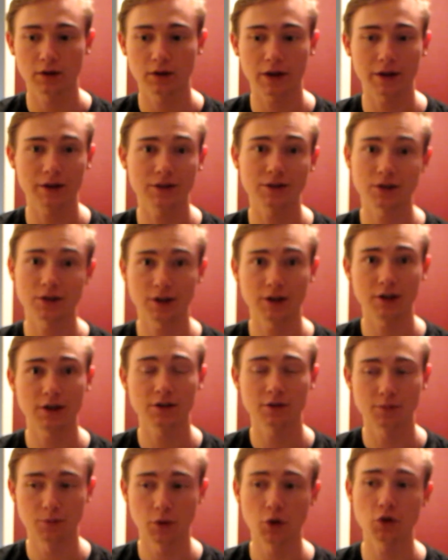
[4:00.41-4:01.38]
like
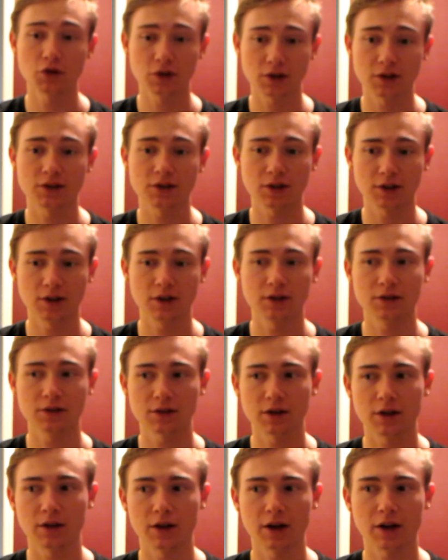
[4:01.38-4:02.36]
cities, mostly
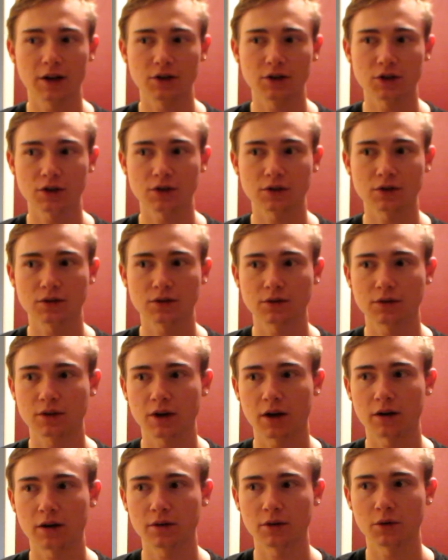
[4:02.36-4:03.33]
cities, and then I just
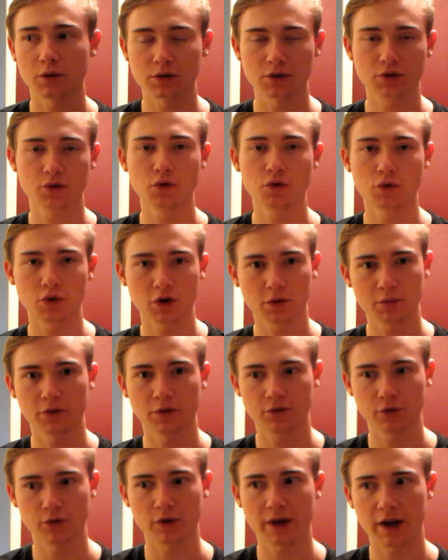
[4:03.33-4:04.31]
got it was schoolwork
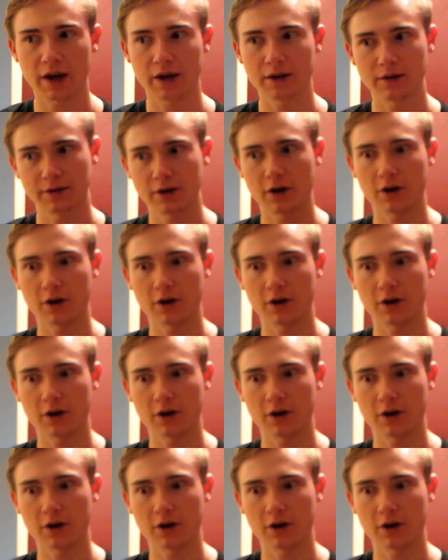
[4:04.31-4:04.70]
before that.